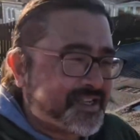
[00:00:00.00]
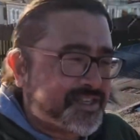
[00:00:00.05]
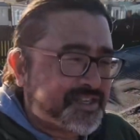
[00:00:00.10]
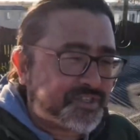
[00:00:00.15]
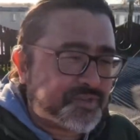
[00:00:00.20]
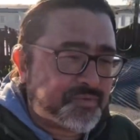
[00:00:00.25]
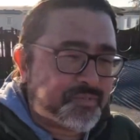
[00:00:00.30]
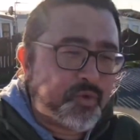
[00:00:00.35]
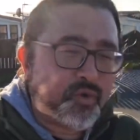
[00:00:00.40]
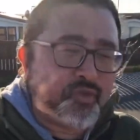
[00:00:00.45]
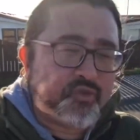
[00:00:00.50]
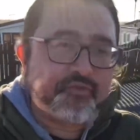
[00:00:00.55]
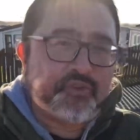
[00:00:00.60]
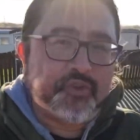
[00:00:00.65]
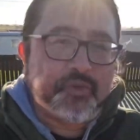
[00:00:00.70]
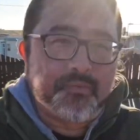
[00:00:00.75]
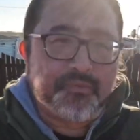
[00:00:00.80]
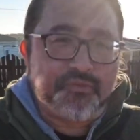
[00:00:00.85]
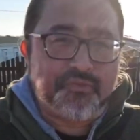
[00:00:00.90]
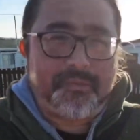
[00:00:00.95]
so more
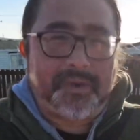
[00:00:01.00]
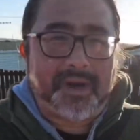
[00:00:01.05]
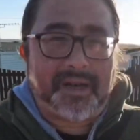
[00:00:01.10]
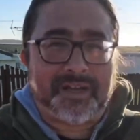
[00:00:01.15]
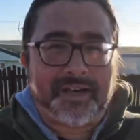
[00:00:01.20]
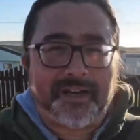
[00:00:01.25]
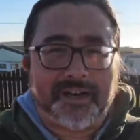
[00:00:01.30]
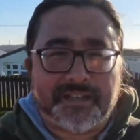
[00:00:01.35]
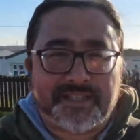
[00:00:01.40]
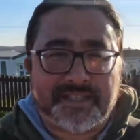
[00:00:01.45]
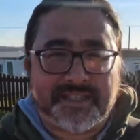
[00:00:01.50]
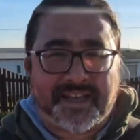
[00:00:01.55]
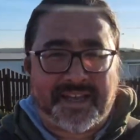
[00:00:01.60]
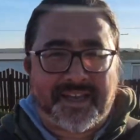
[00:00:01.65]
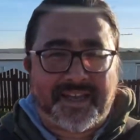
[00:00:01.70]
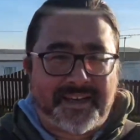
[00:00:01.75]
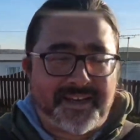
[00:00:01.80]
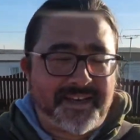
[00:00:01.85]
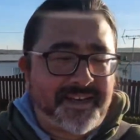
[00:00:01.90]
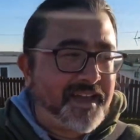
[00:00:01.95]
room for my car to
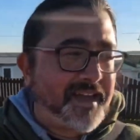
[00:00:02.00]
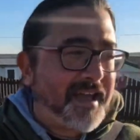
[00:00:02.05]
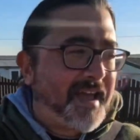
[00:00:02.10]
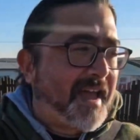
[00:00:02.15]
get in.